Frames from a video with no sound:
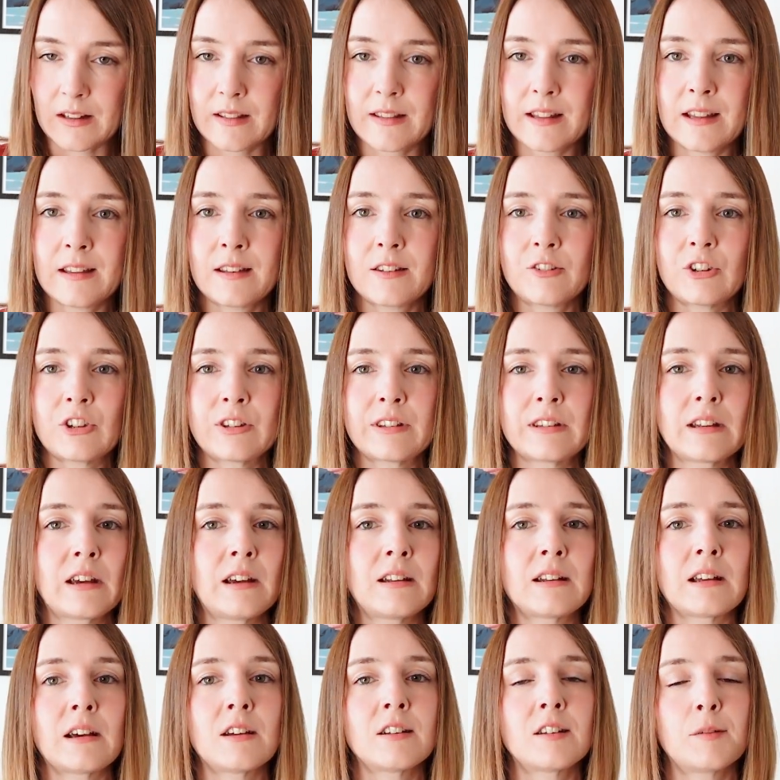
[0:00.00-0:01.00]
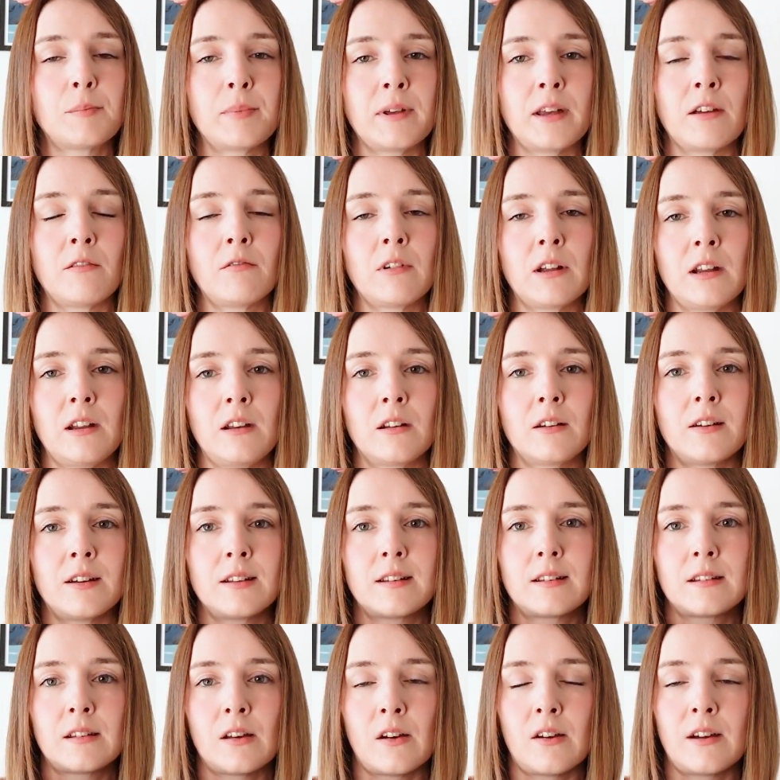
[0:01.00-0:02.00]
This just turned out to be a really
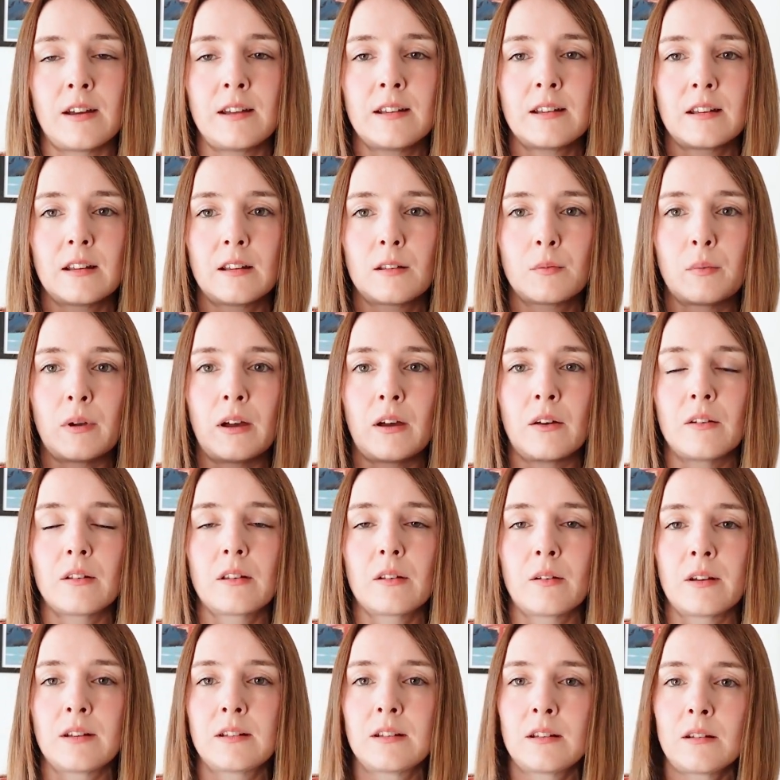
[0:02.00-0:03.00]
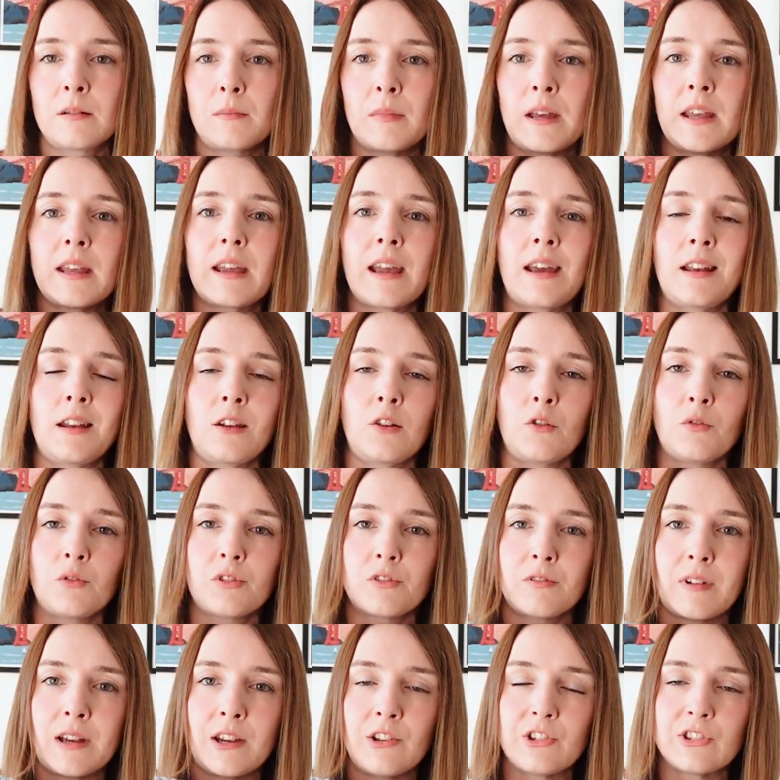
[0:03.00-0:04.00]
nice size as well. So I didn't make any
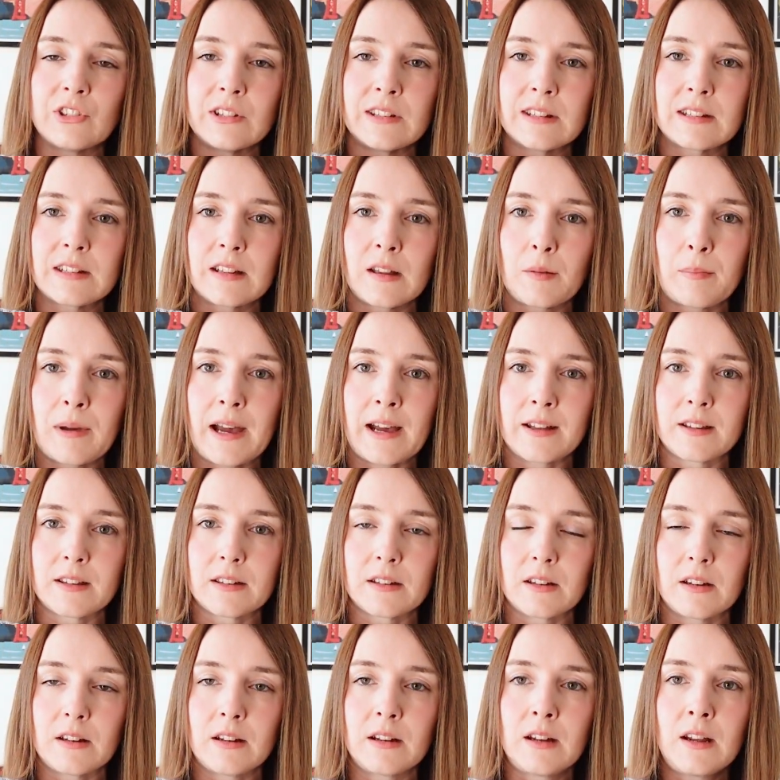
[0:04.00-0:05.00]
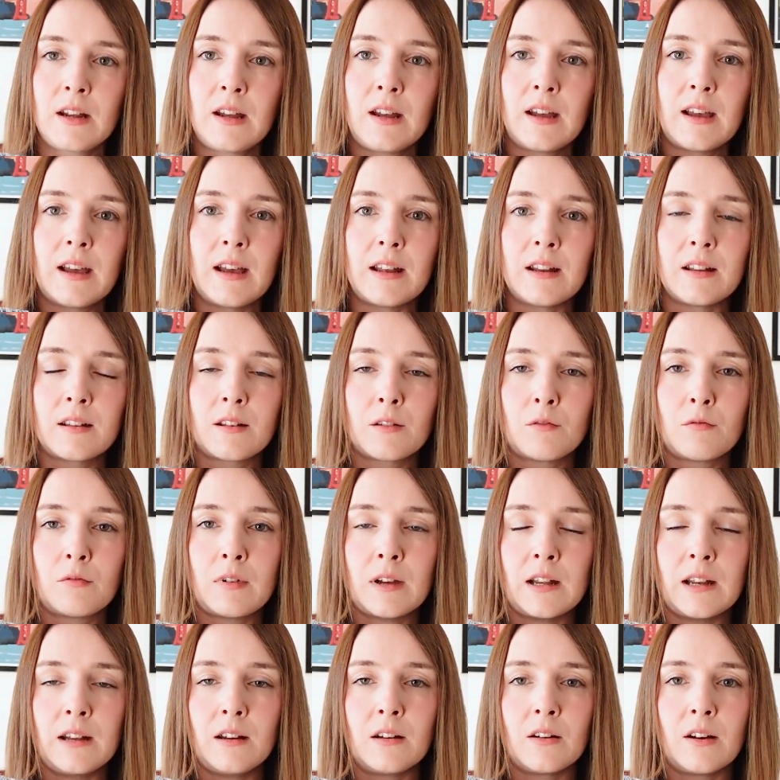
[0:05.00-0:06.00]
alterations to the pattern and it's a
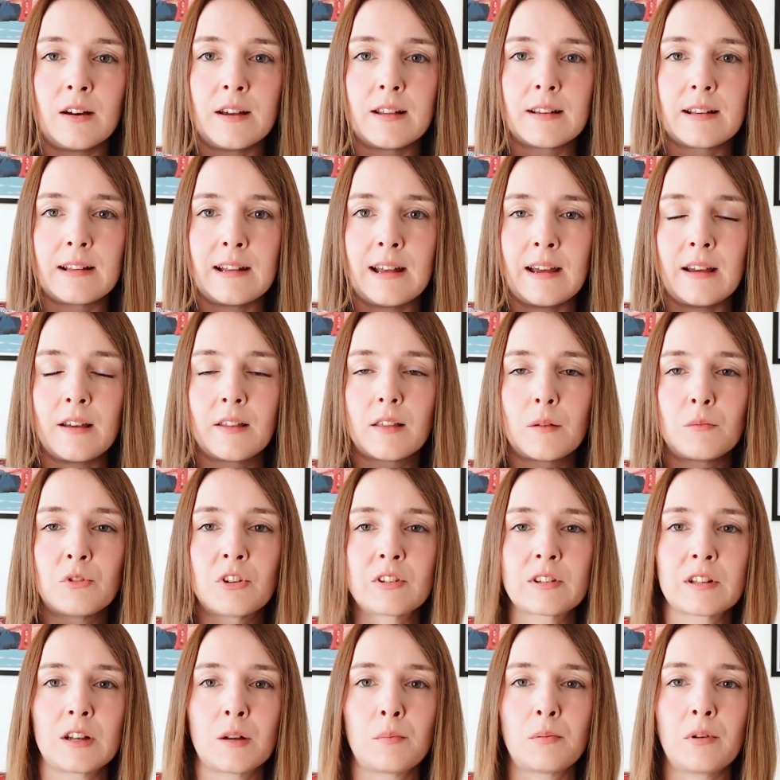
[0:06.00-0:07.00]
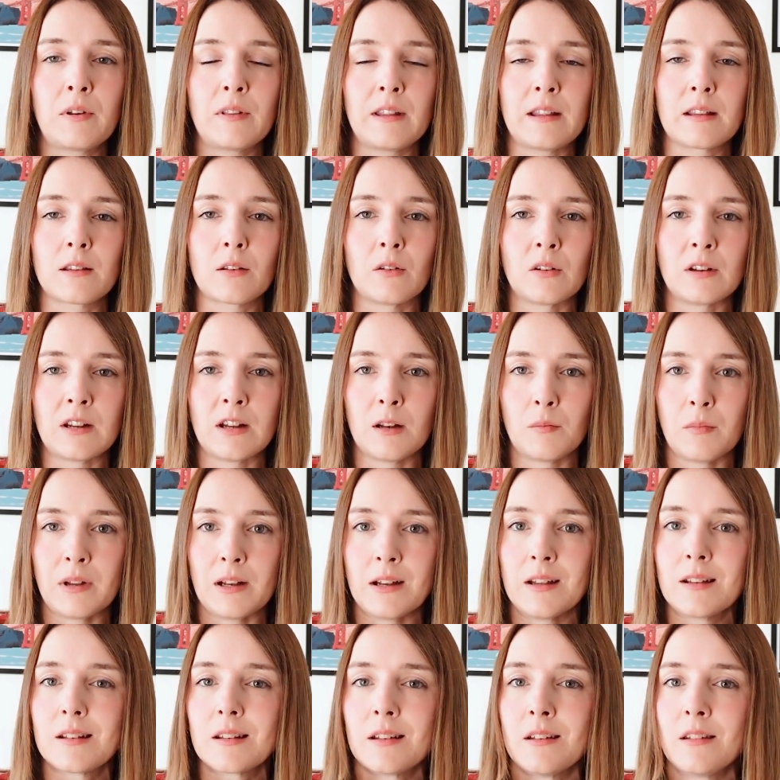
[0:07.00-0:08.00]
really nice length. I'm just gonna put this on in a
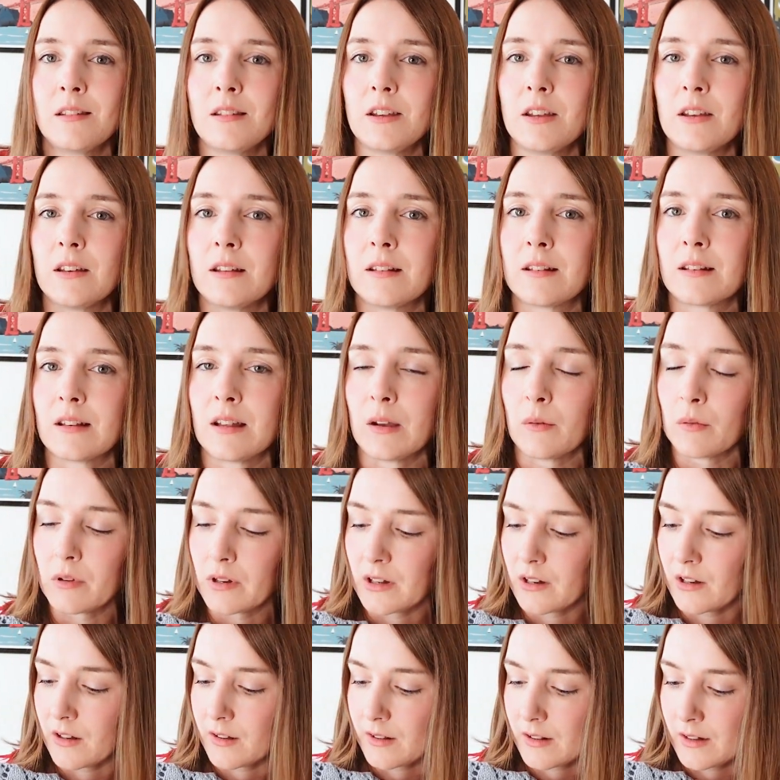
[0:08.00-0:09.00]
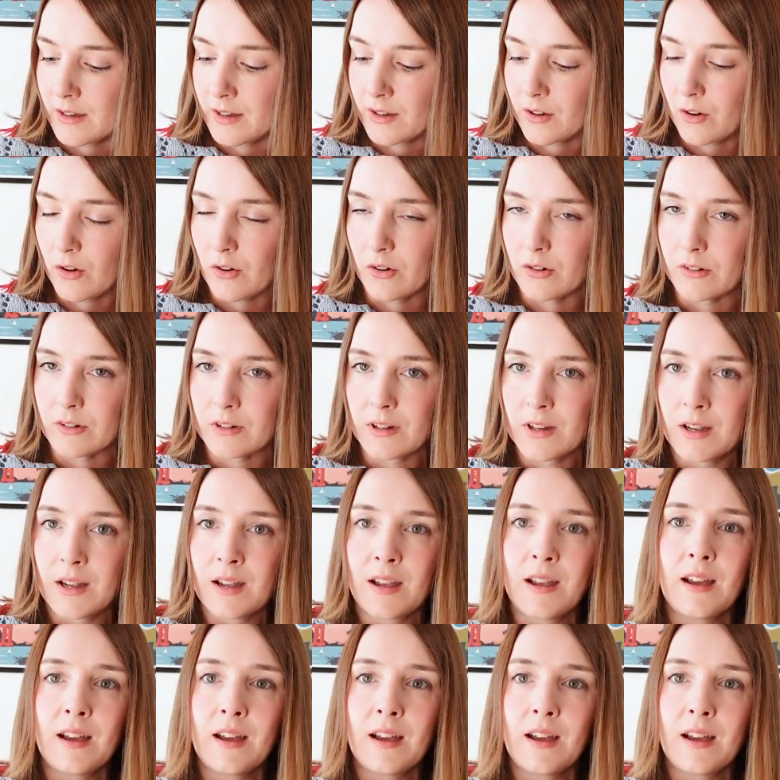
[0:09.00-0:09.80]
minute so that you can see what it looks like on.